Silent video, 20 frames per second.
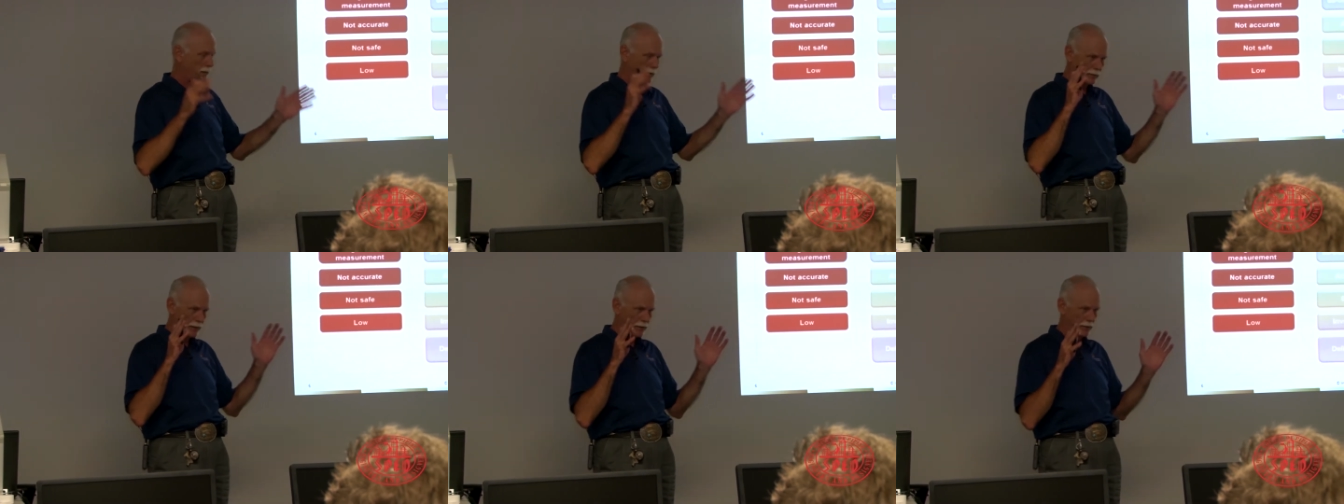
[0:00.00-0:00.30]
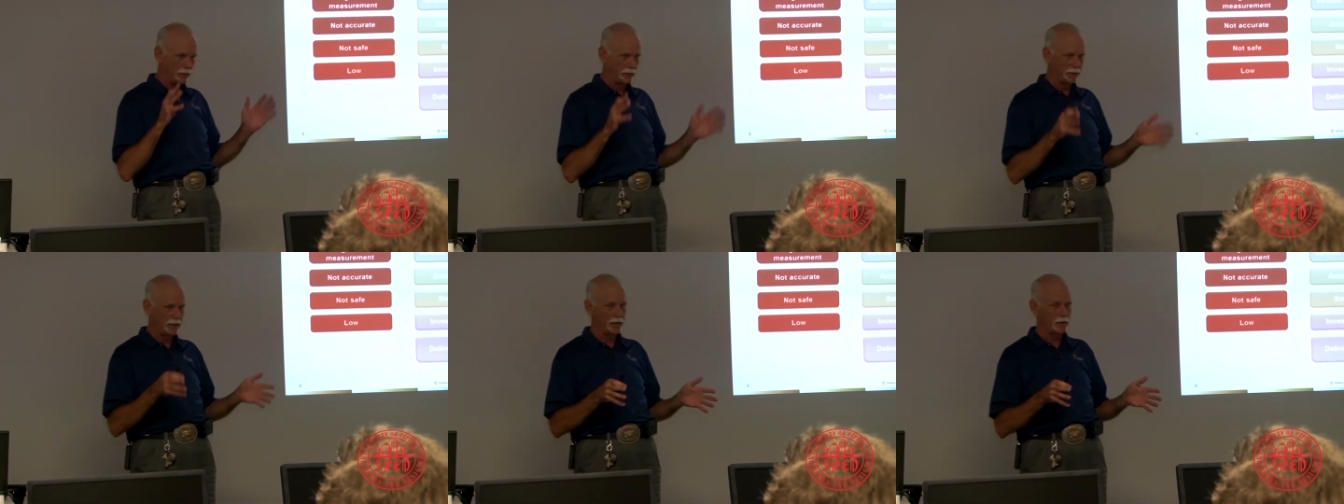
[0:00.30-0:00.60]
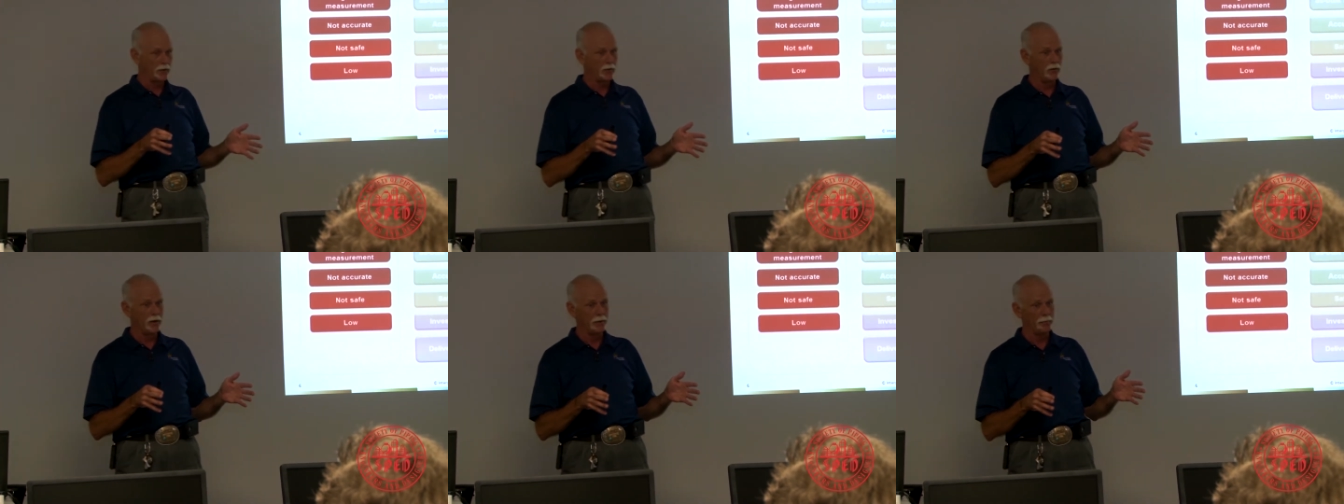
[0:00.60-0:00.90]
They own the
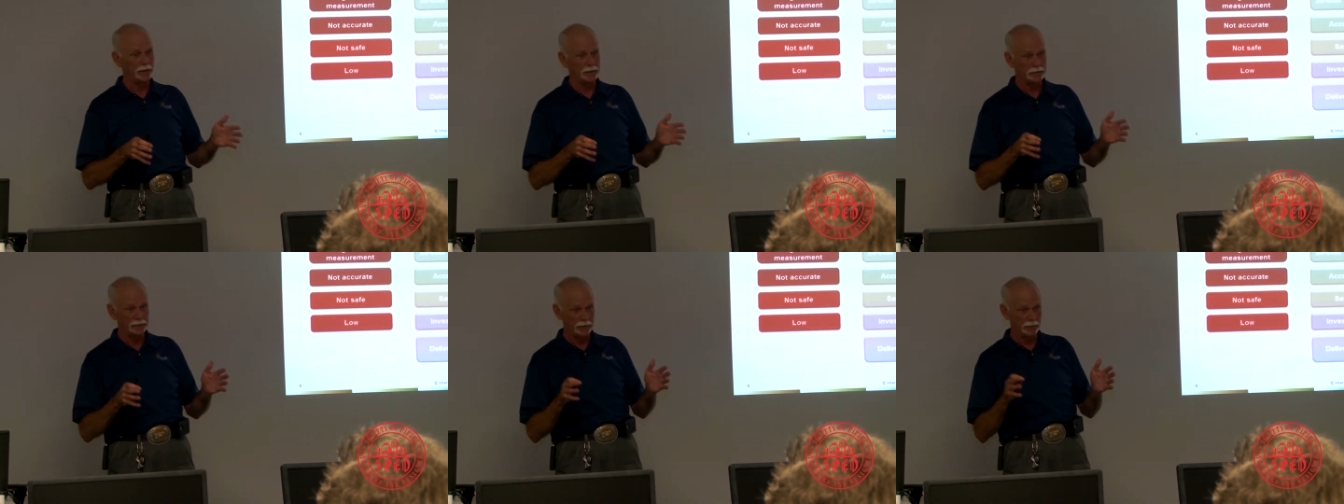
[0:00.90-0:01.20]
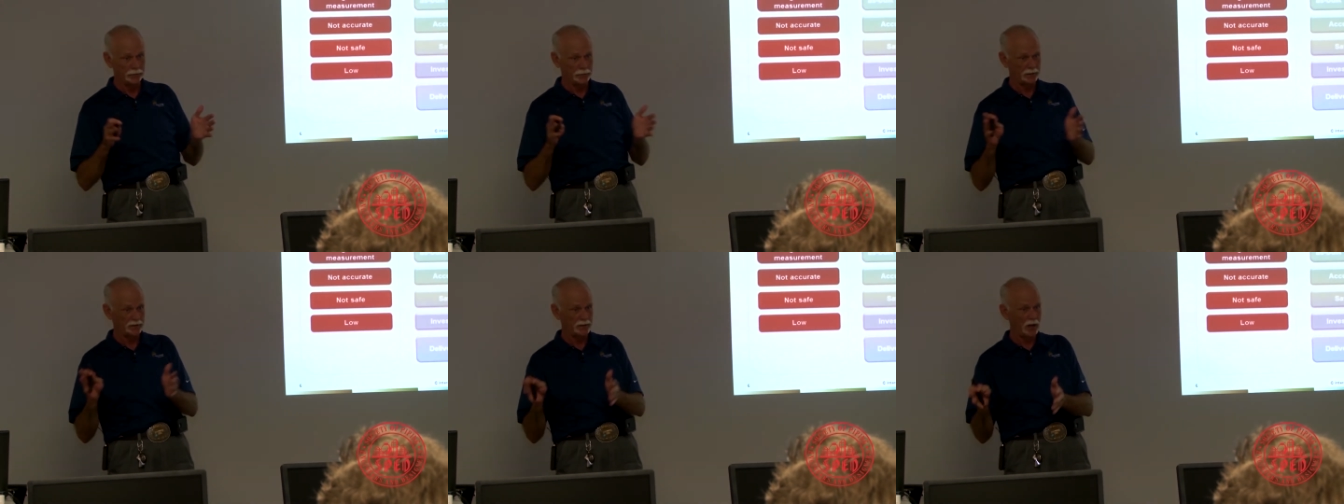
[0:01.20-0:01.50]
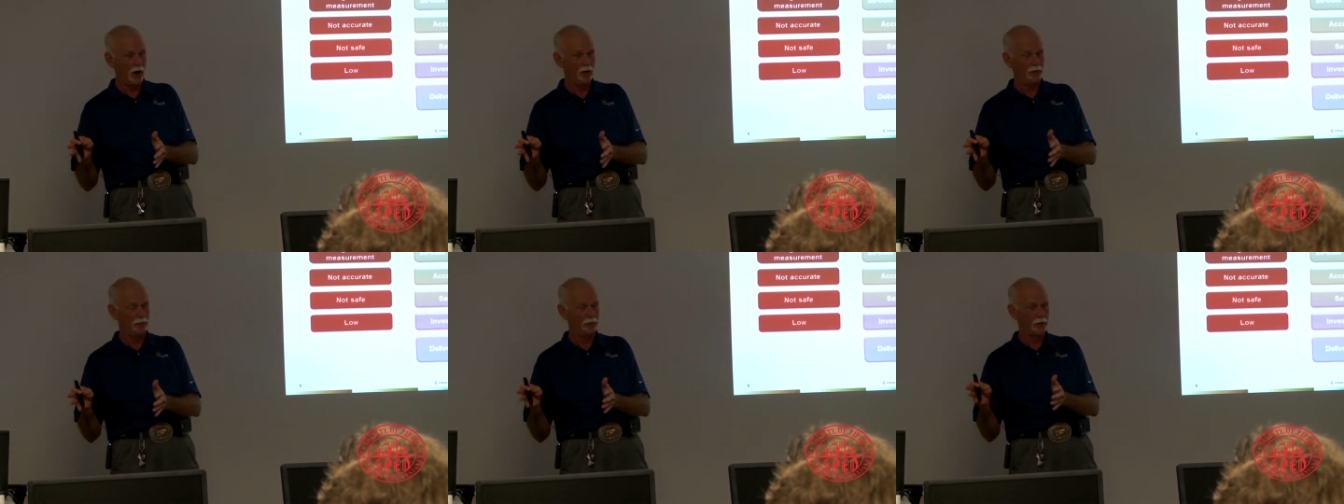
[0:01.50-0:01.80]
equipment, they own the
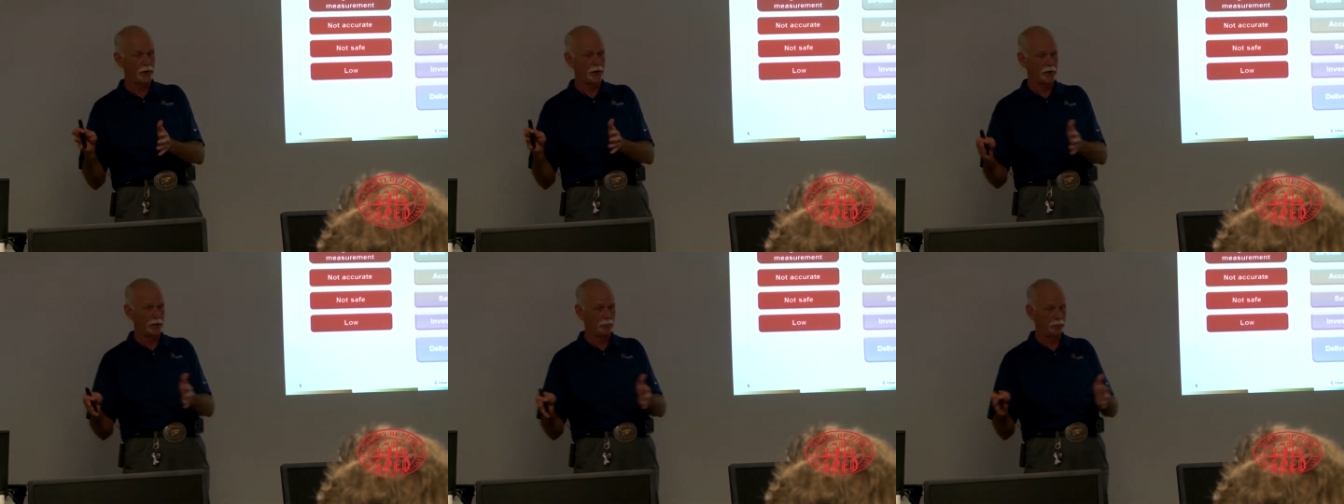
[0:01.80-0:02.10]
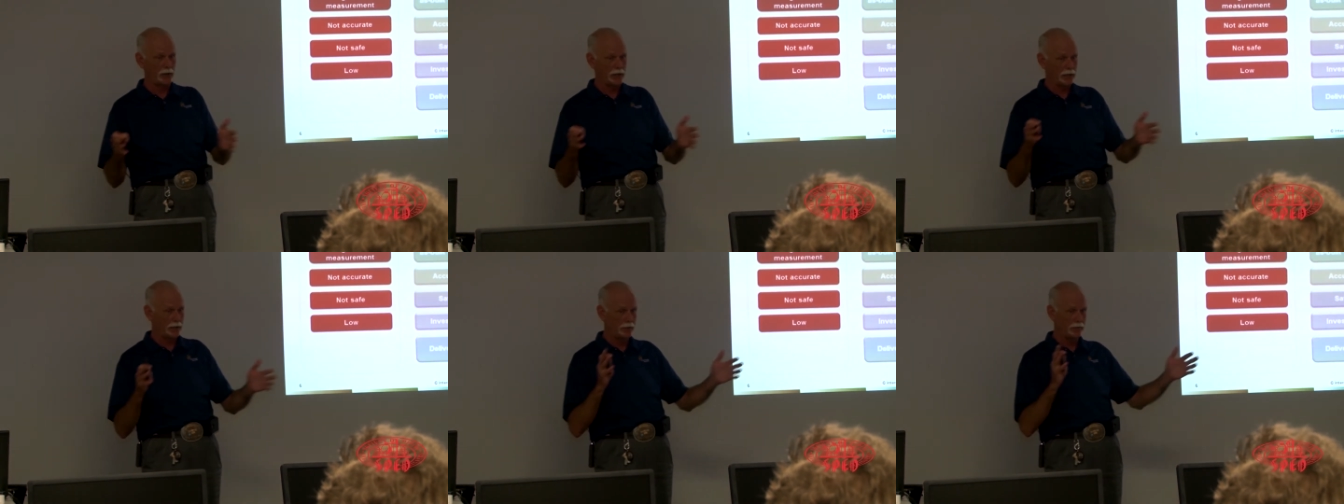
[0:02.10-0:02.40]
software to bring